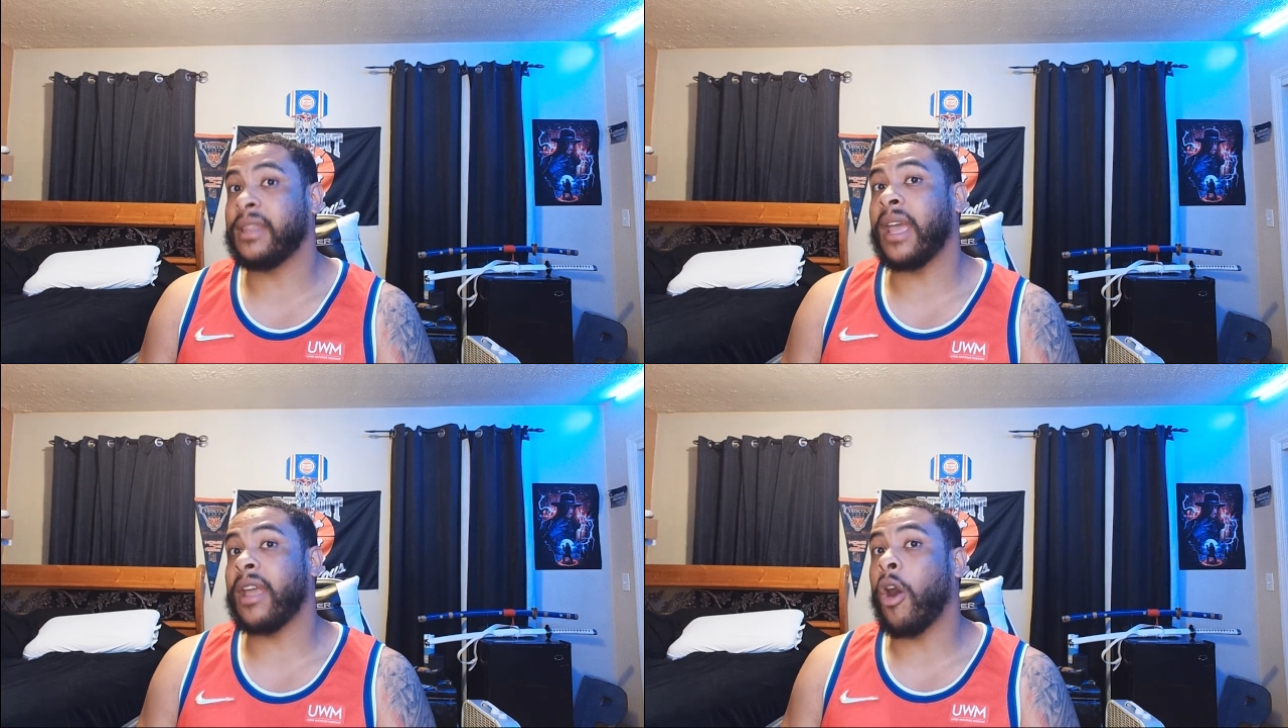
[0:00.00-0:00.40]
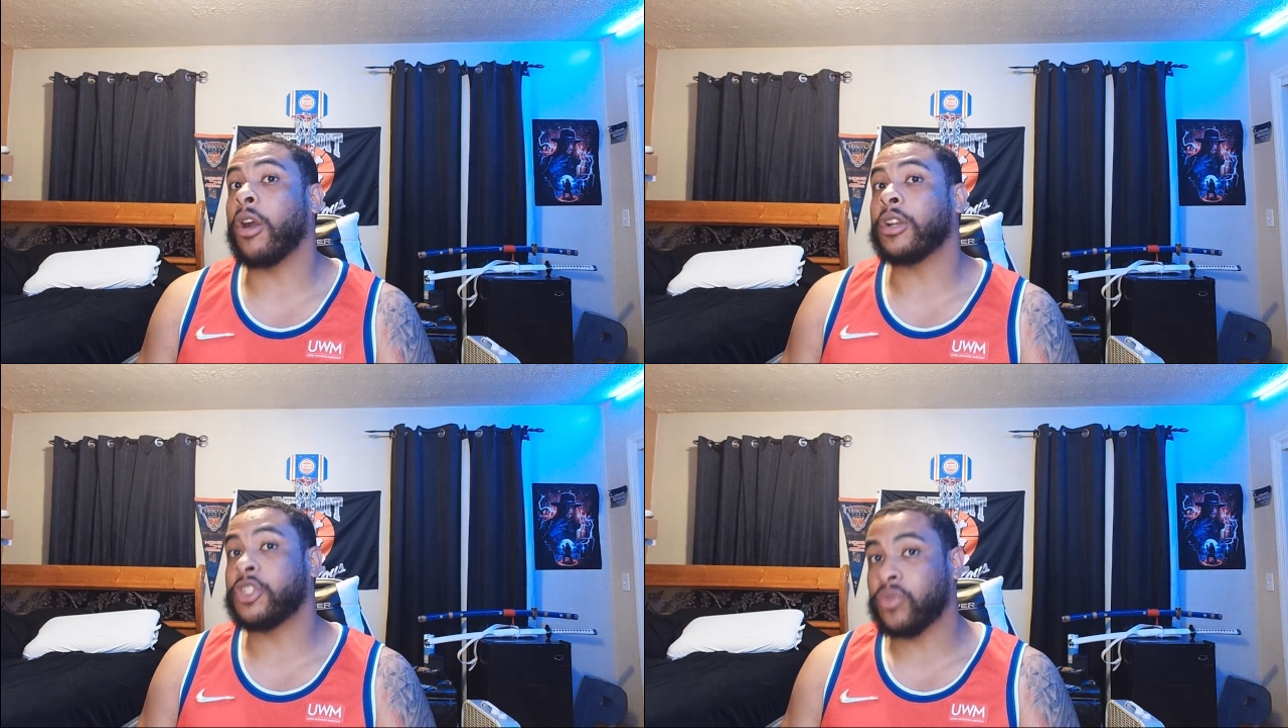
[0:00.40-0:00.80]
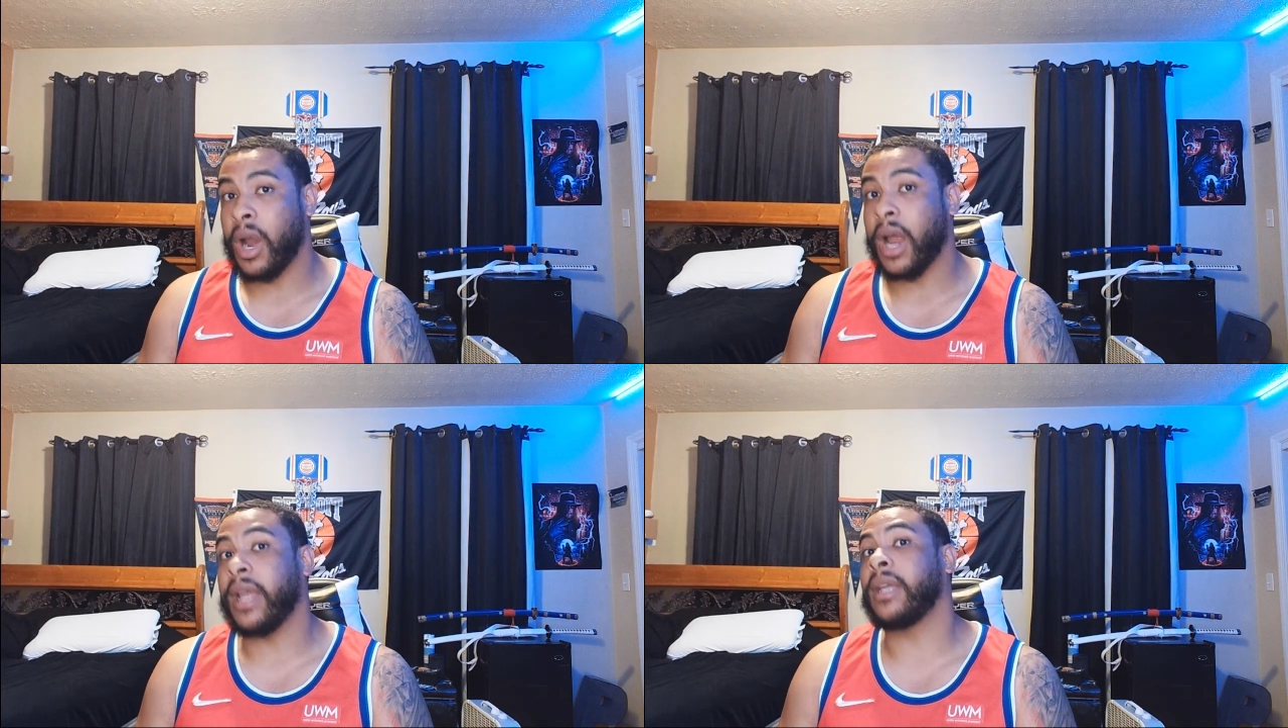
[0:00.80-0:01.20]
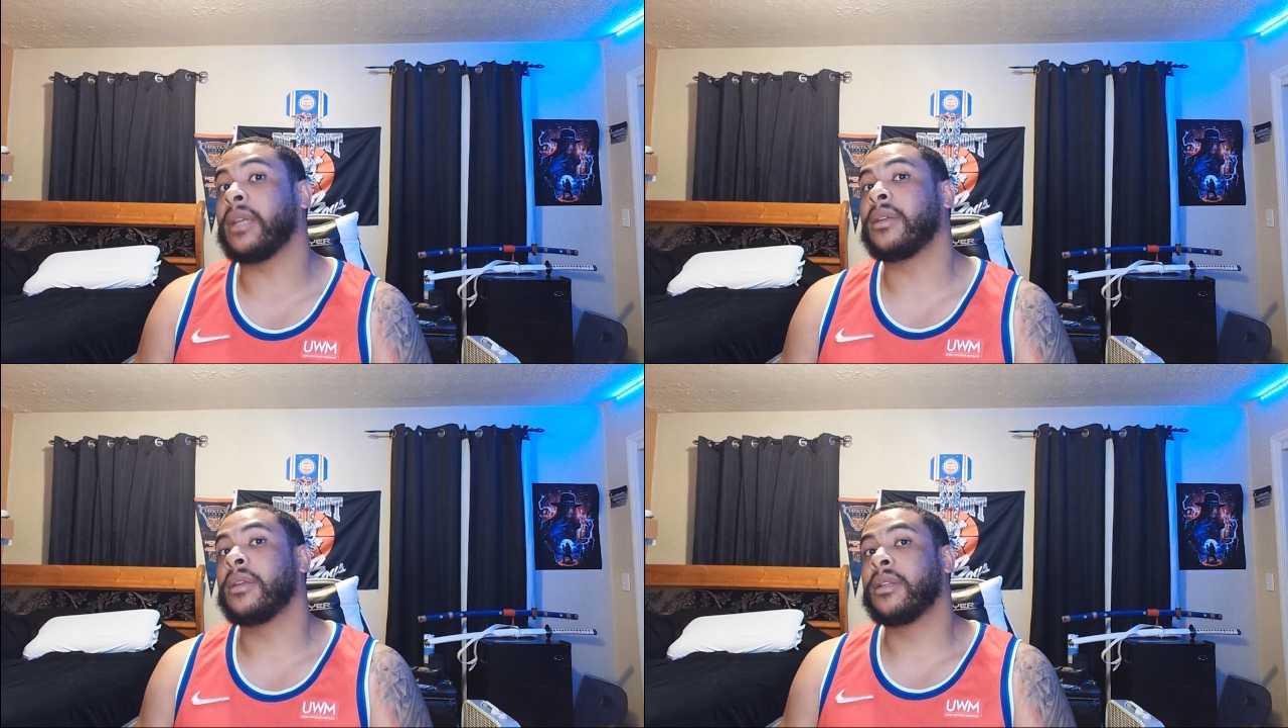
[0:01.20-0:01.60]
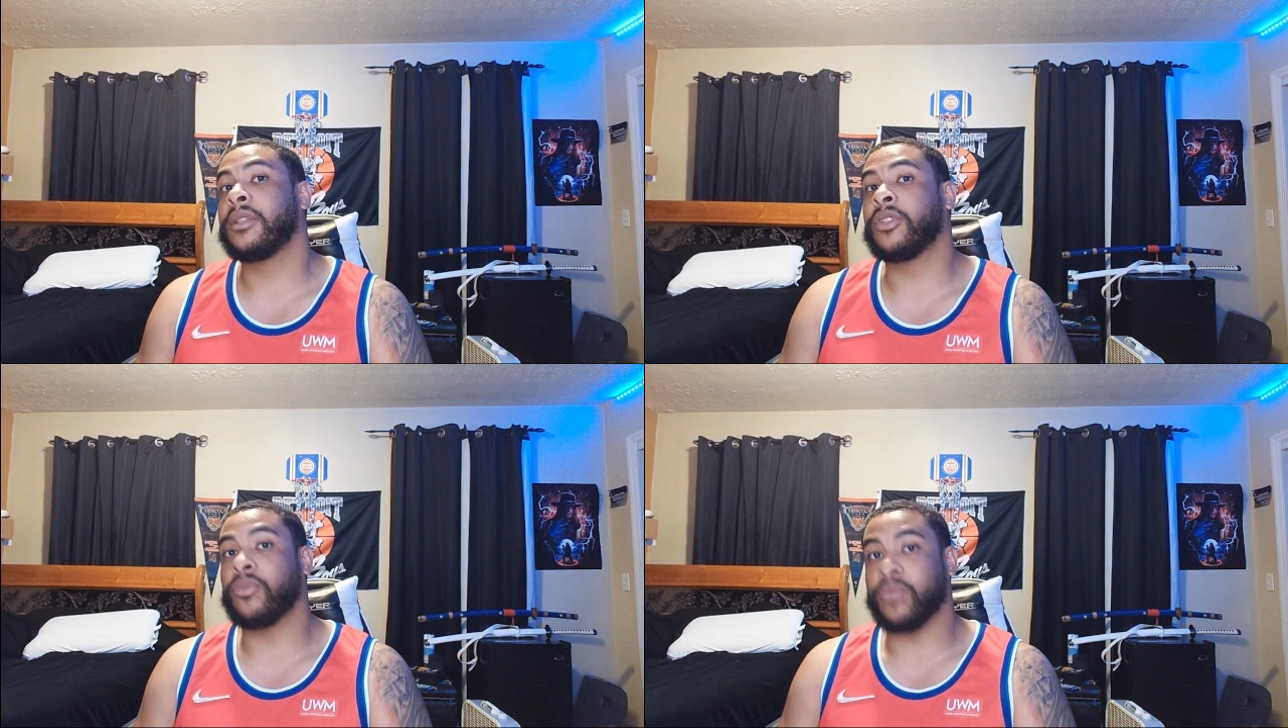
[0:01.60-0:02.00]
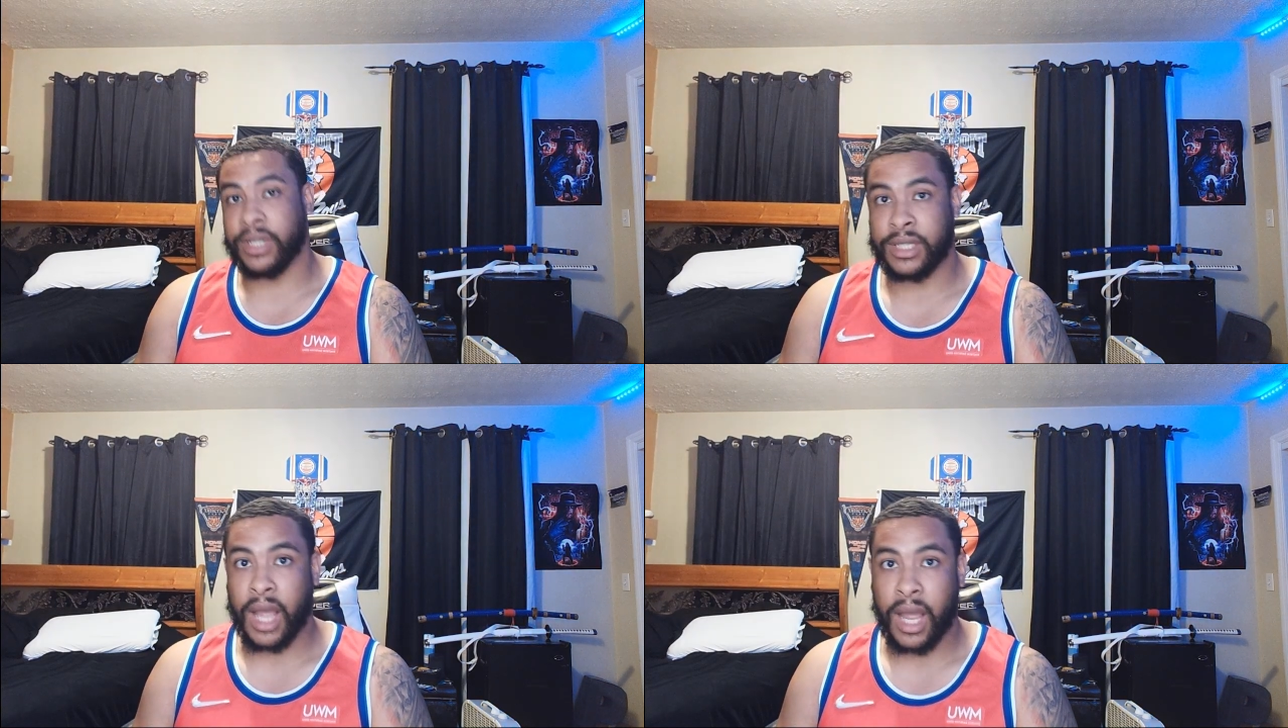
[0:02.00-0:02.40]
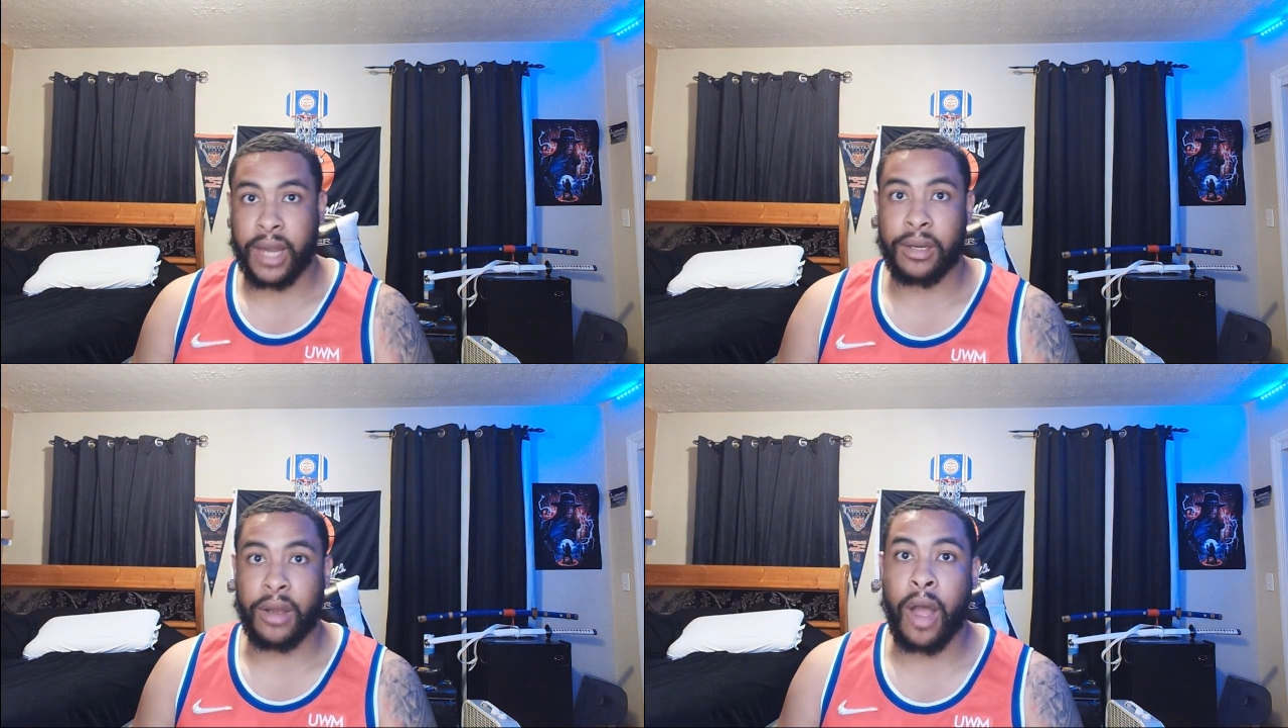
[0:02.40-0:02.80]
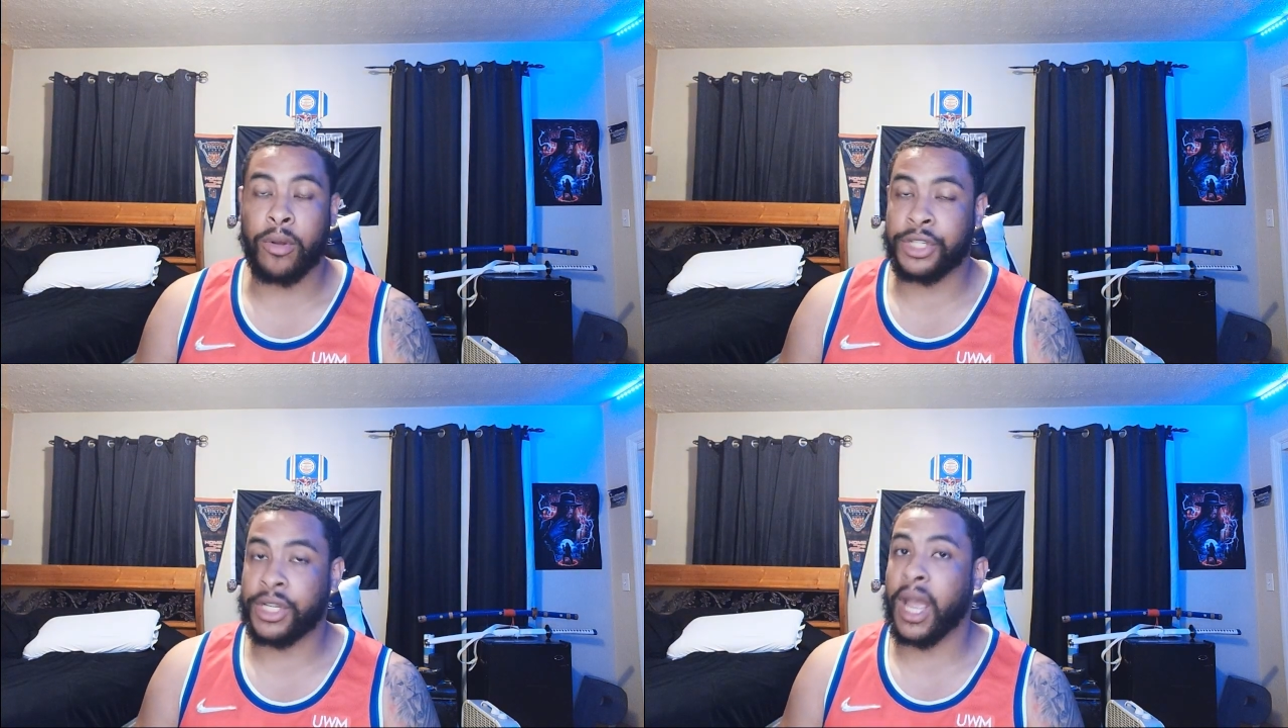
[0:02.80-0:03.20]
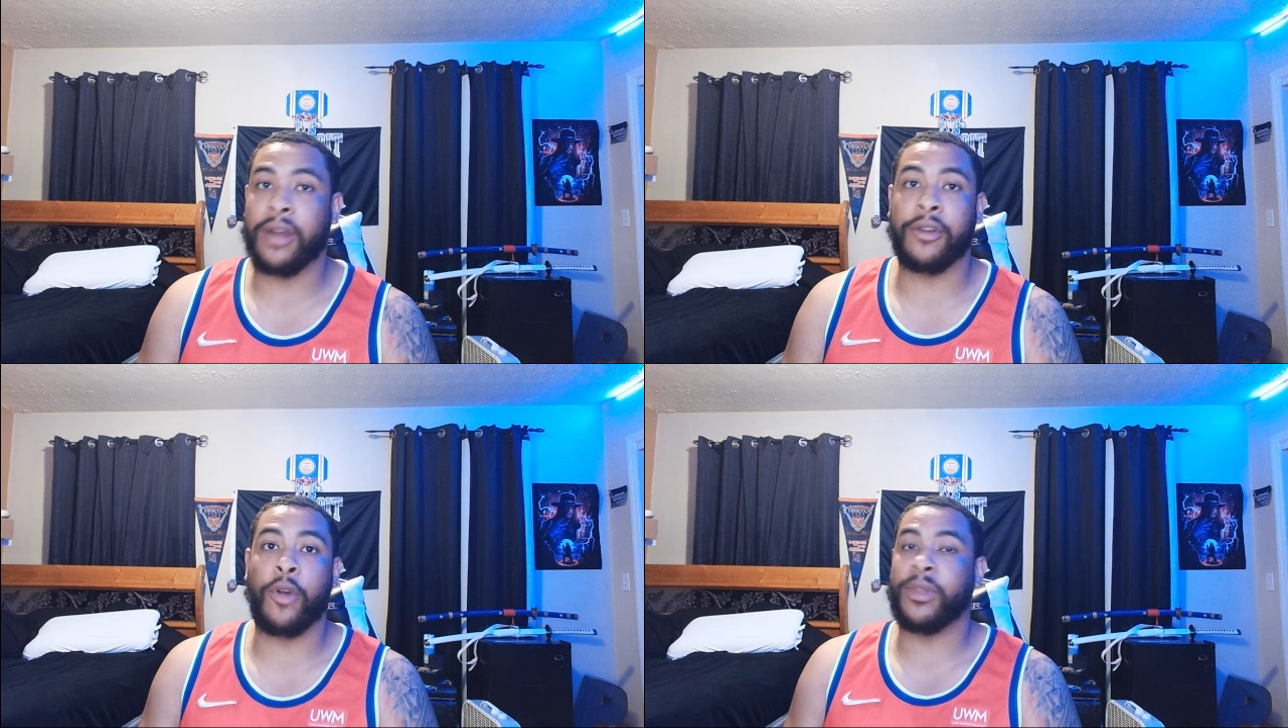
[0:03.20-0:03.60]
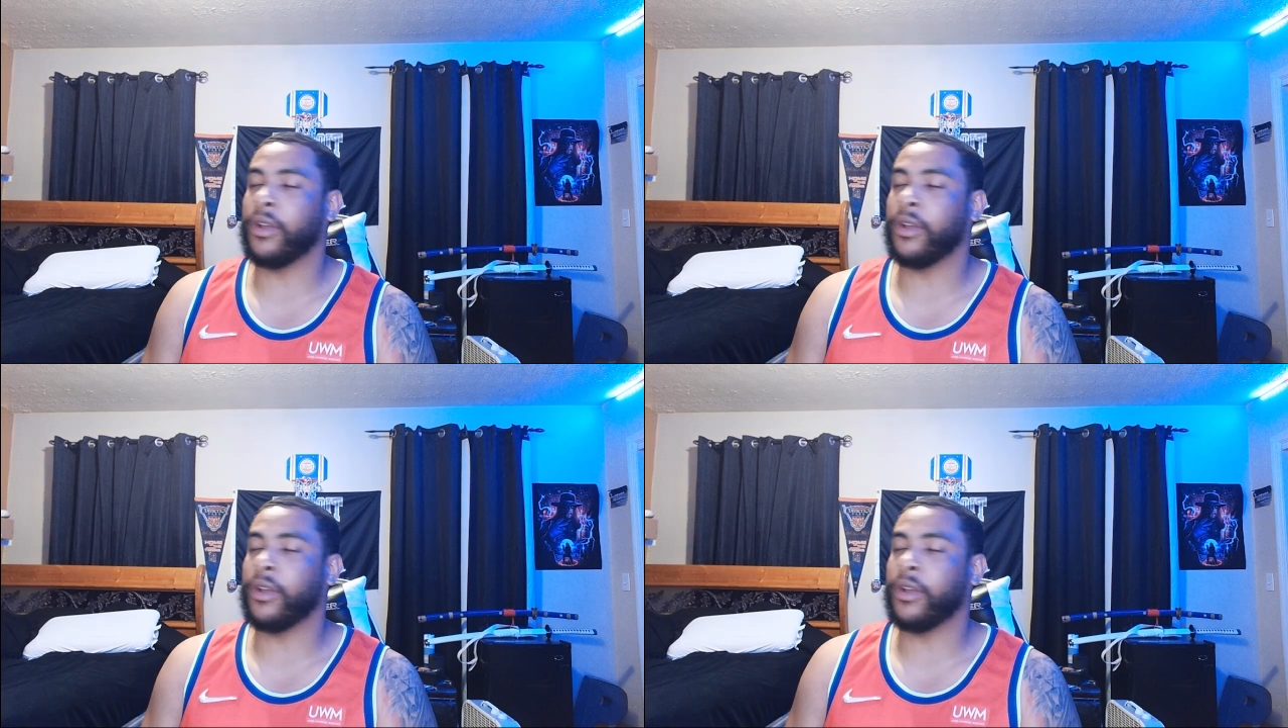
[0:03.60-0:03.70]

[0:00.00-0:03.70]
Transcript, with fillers: they are trying to re-sign OG Anunoby.